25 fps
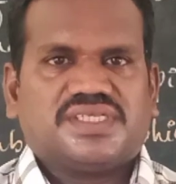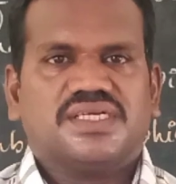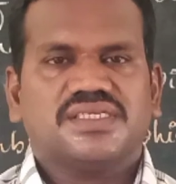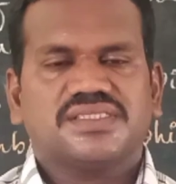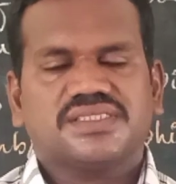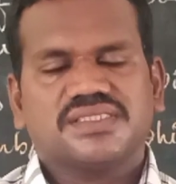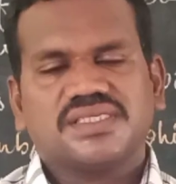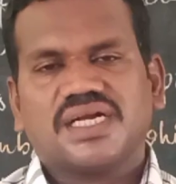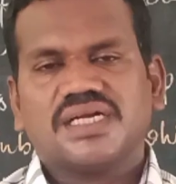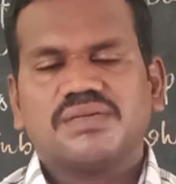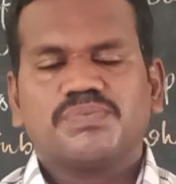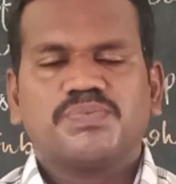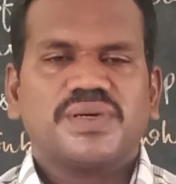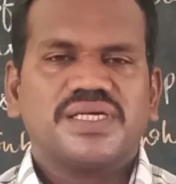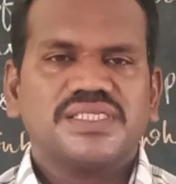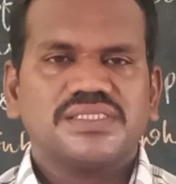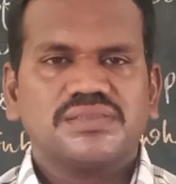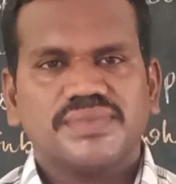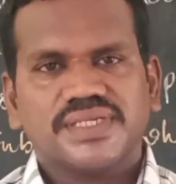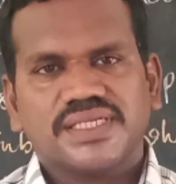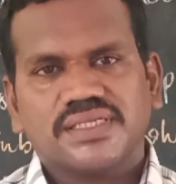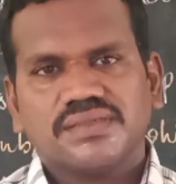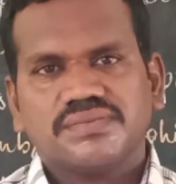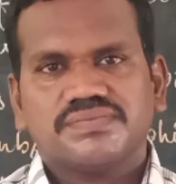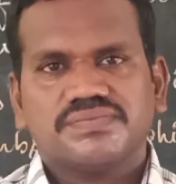It's not
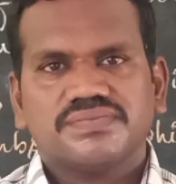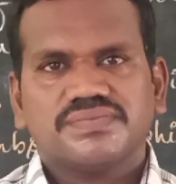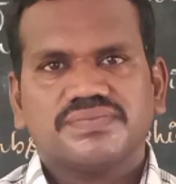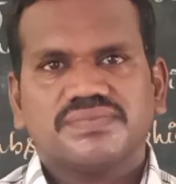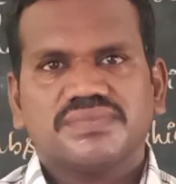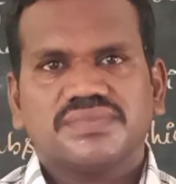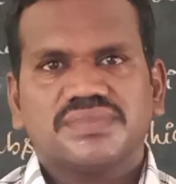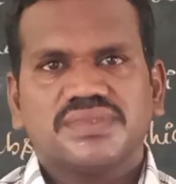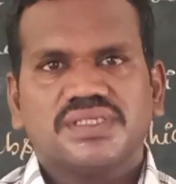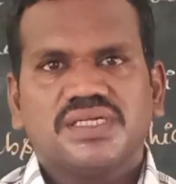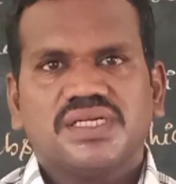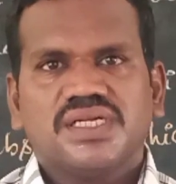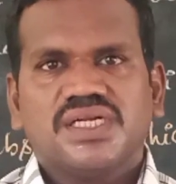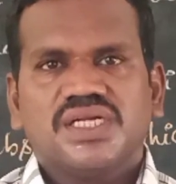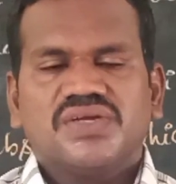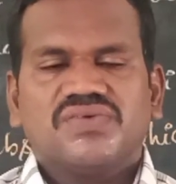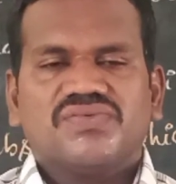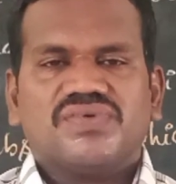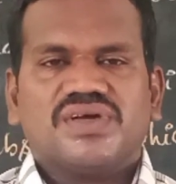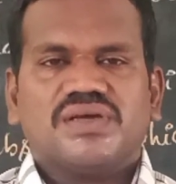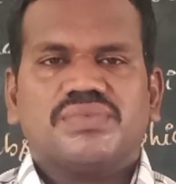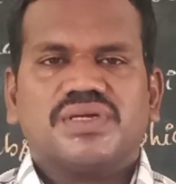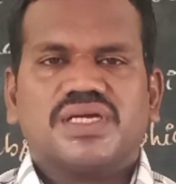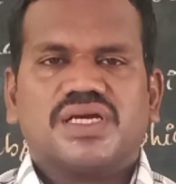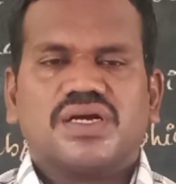possible.
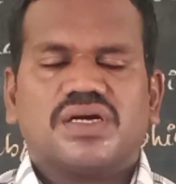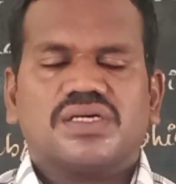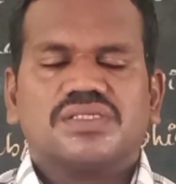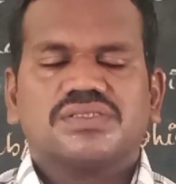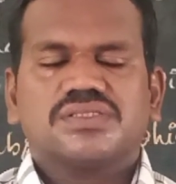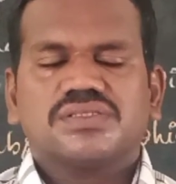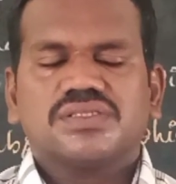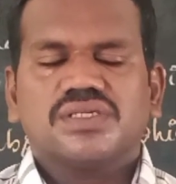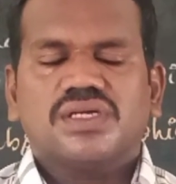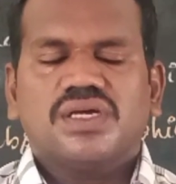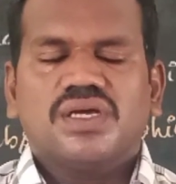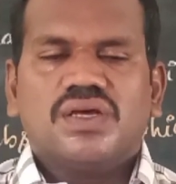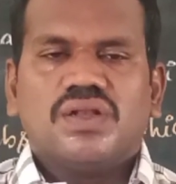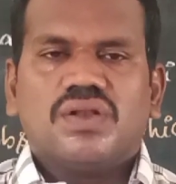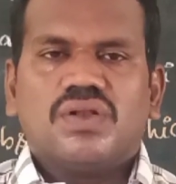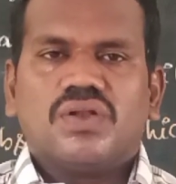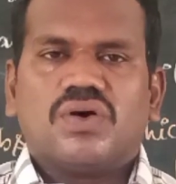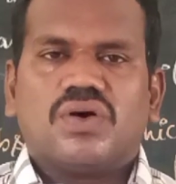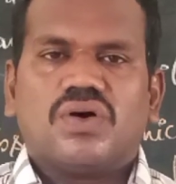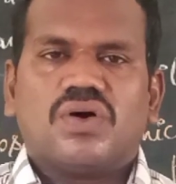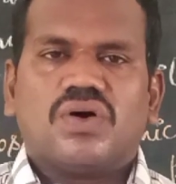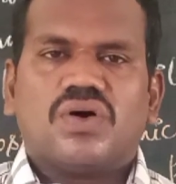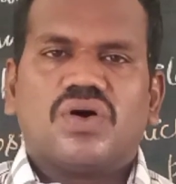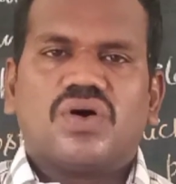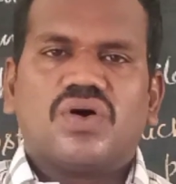Why? Because
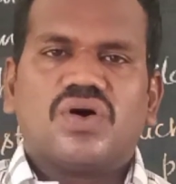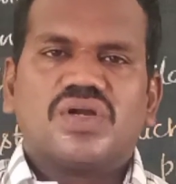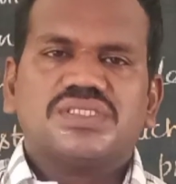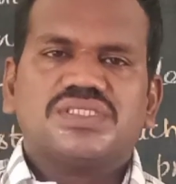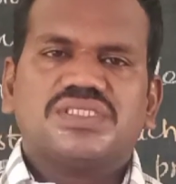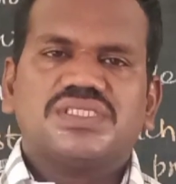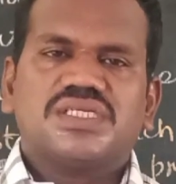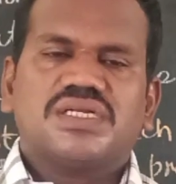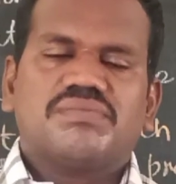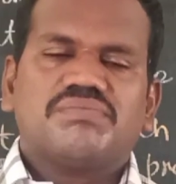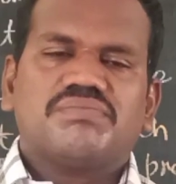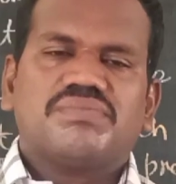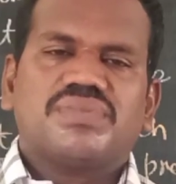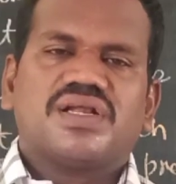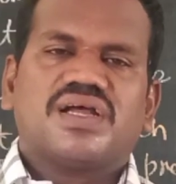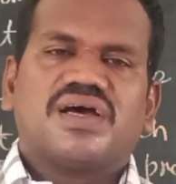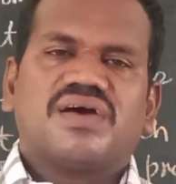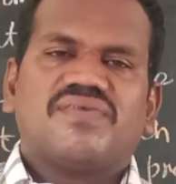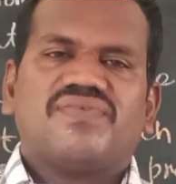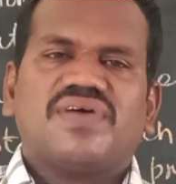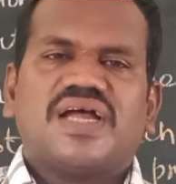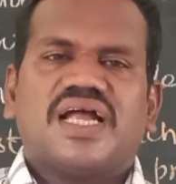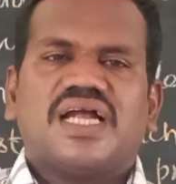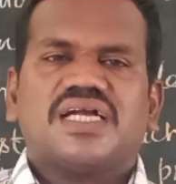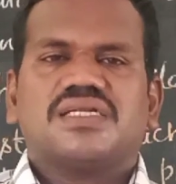large number
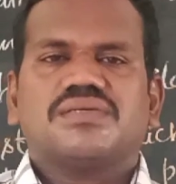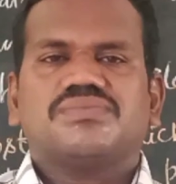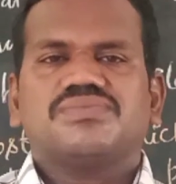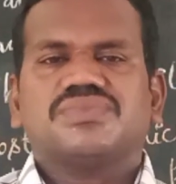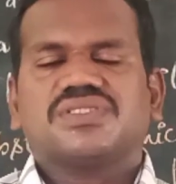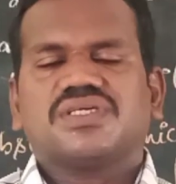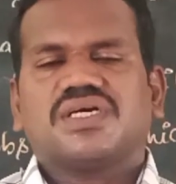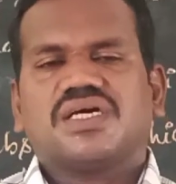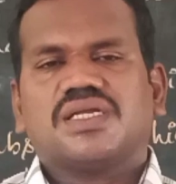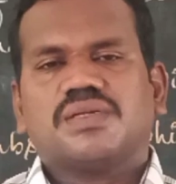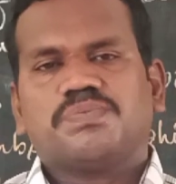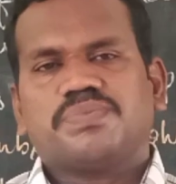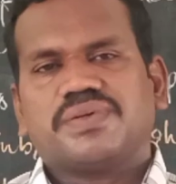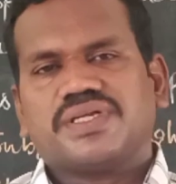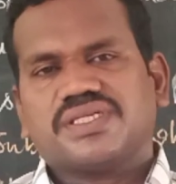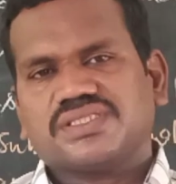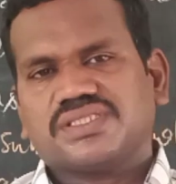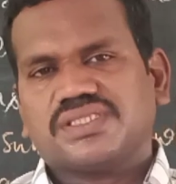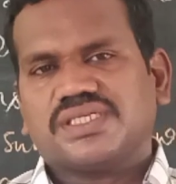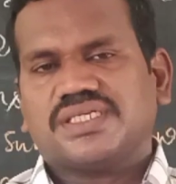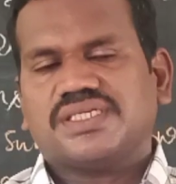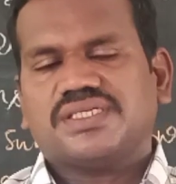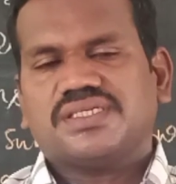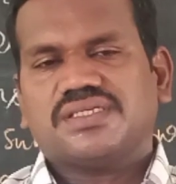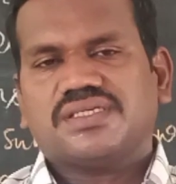of atoms are
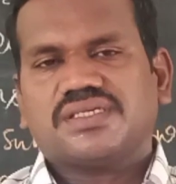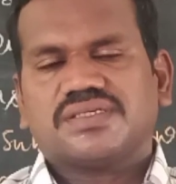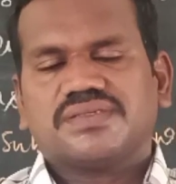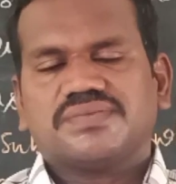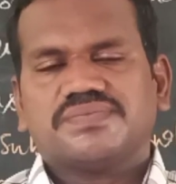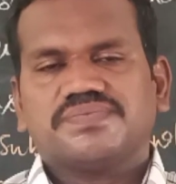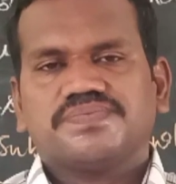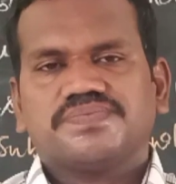present.